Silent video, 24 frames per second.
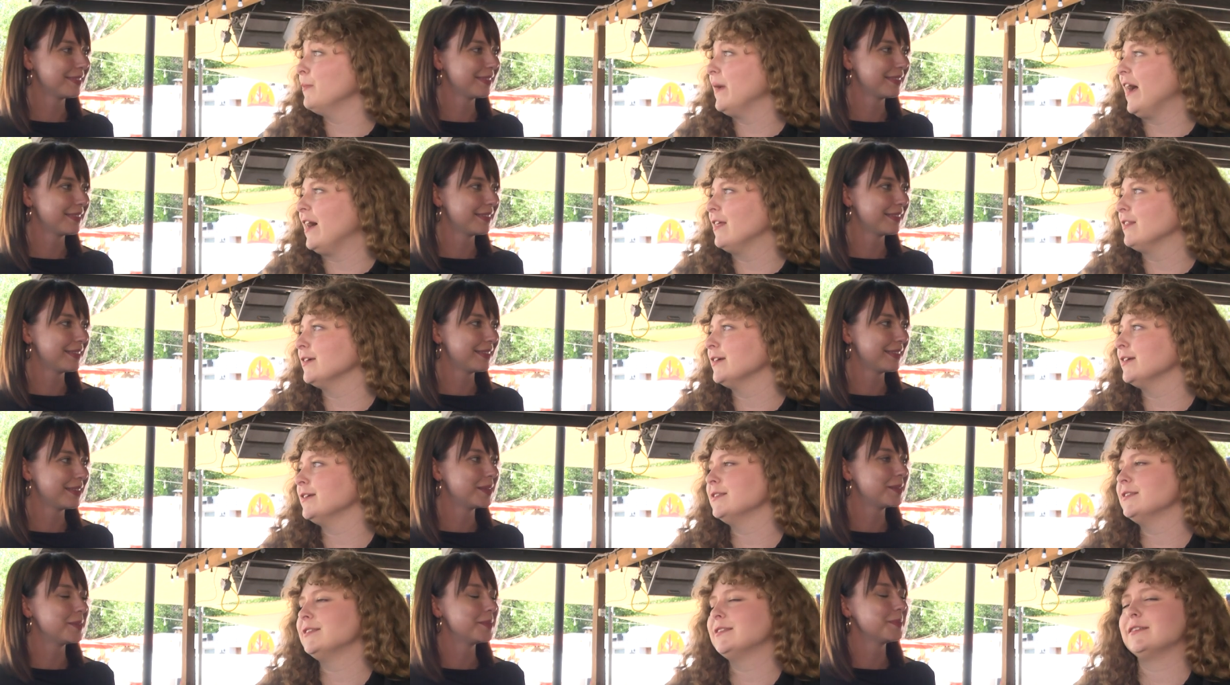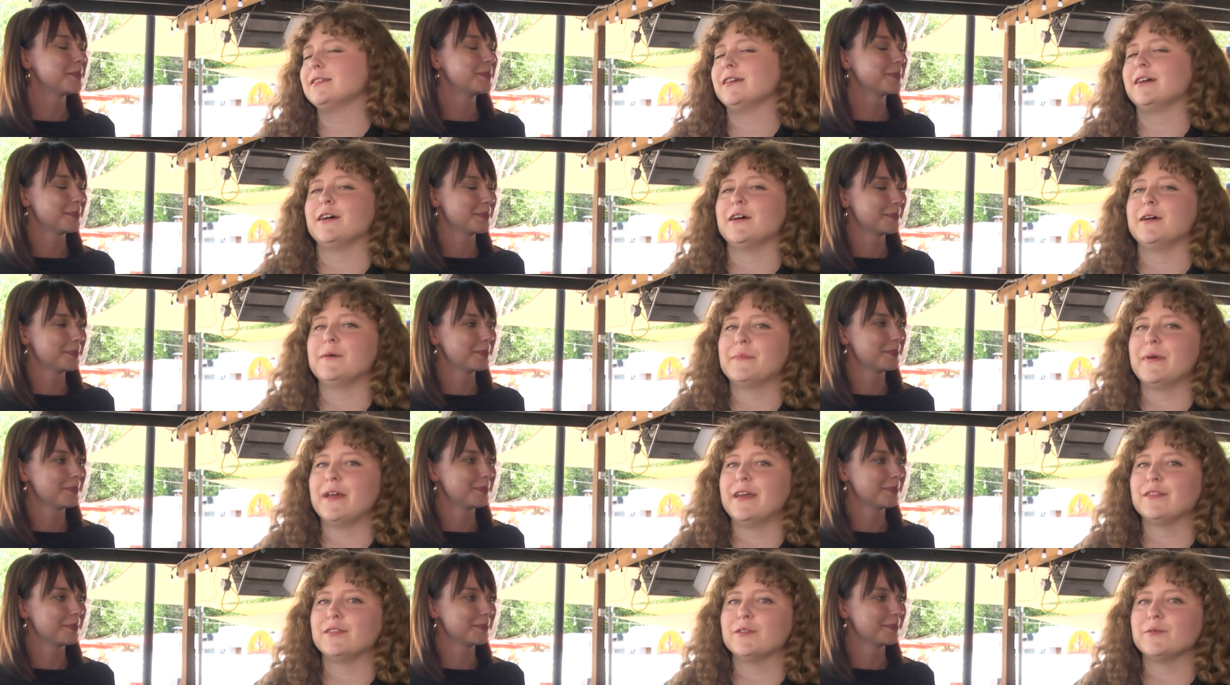Speaker 1: ballads. Um,
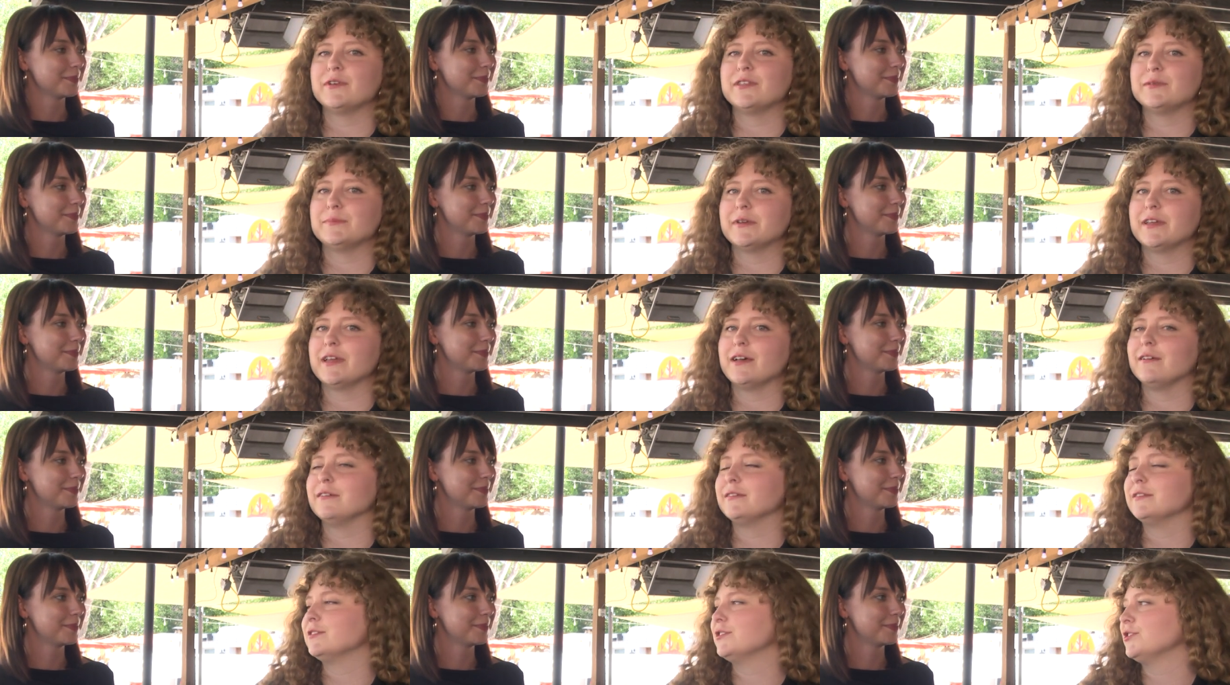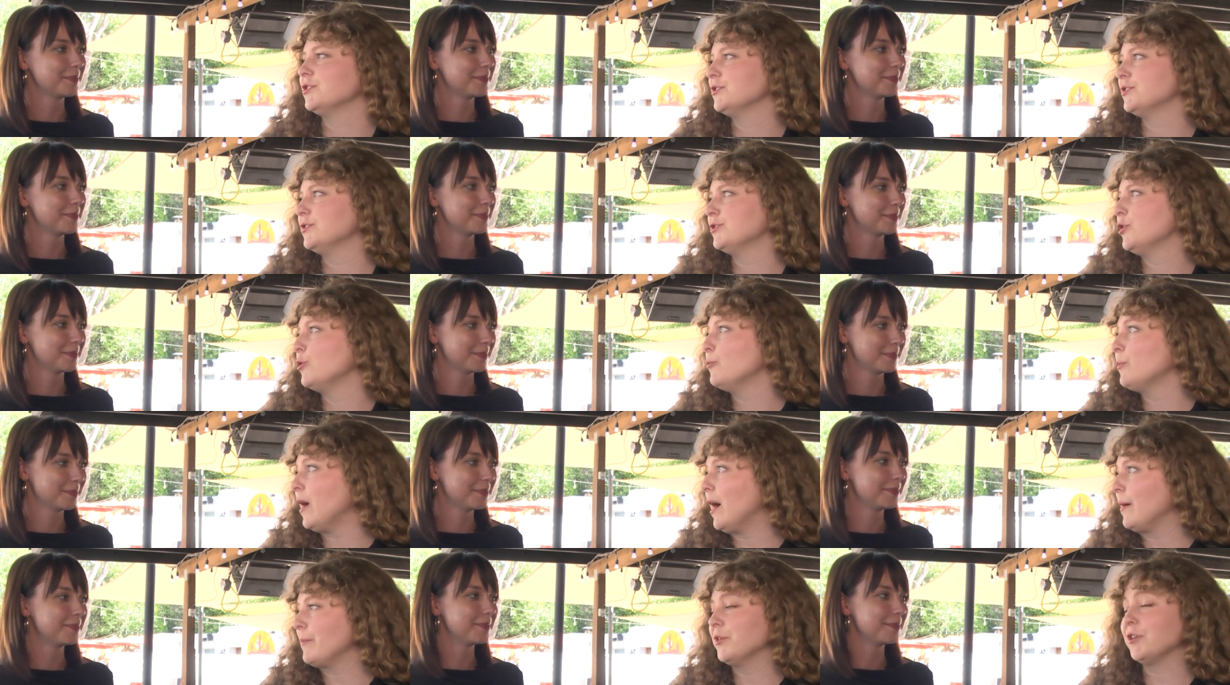and Luis Miguel is just so
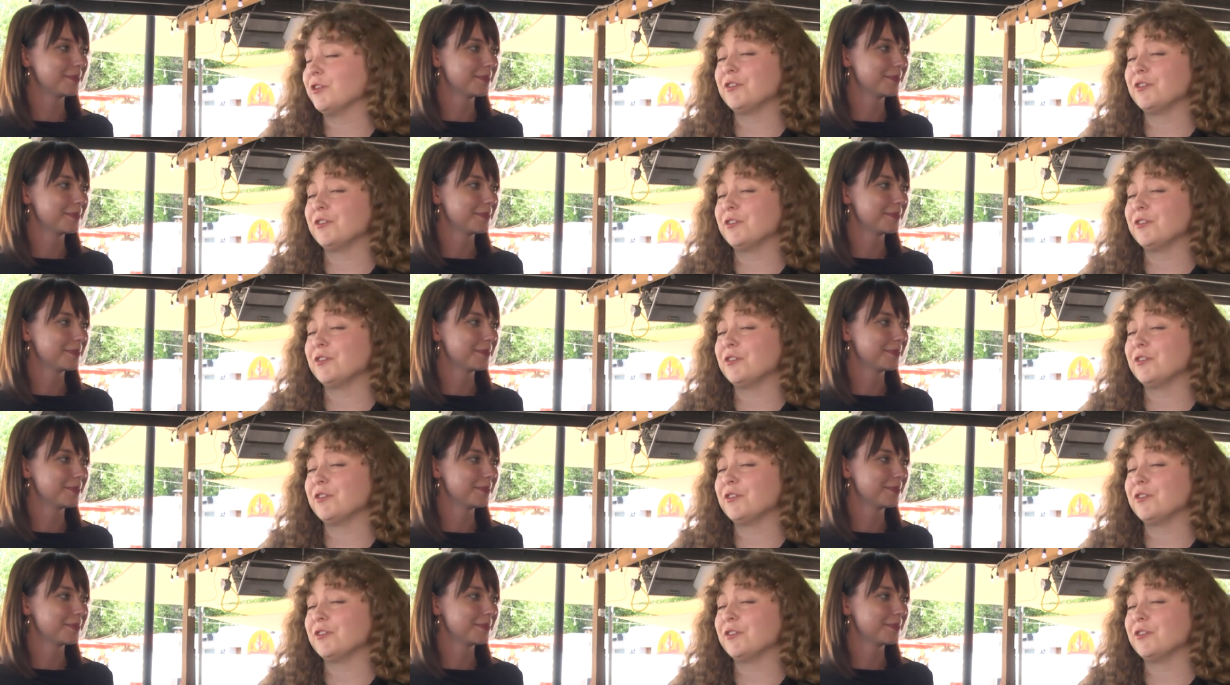popular.